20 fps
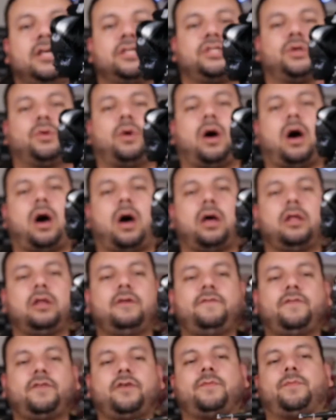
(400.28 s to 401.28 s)
So all
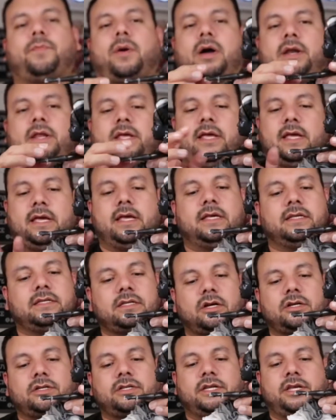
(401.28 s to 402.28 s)
of her body is
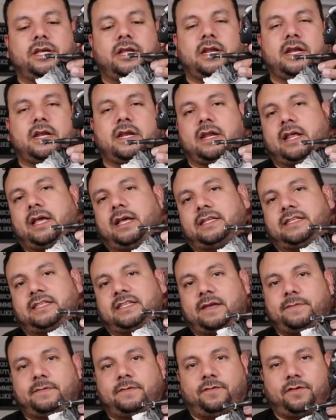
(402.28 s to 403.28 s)
articulated
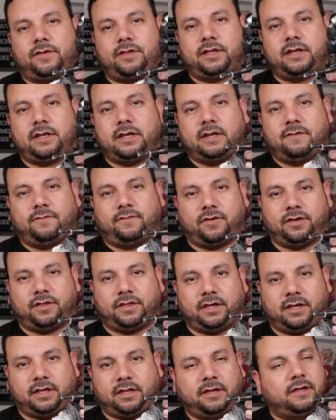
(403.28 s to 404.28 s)
except for
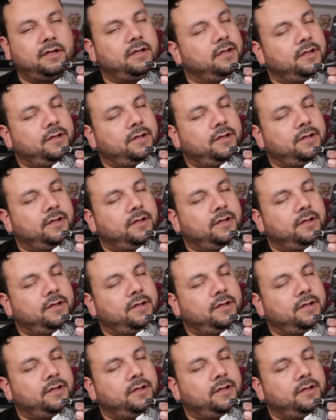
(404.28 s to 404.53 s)
the